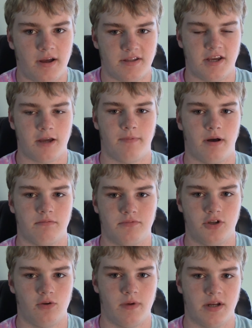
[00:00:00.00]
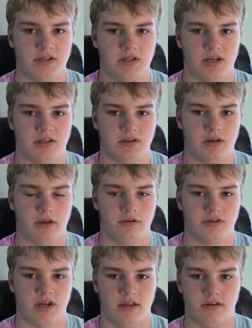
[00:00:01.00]
take about 2 minutes to get to the other
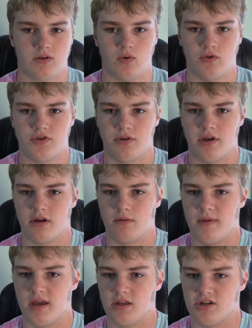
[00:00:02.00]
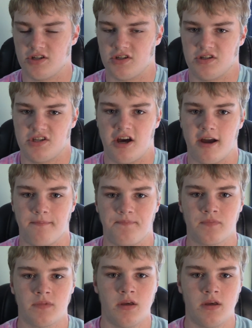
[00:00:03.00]
side of the school, so they could make it just in time.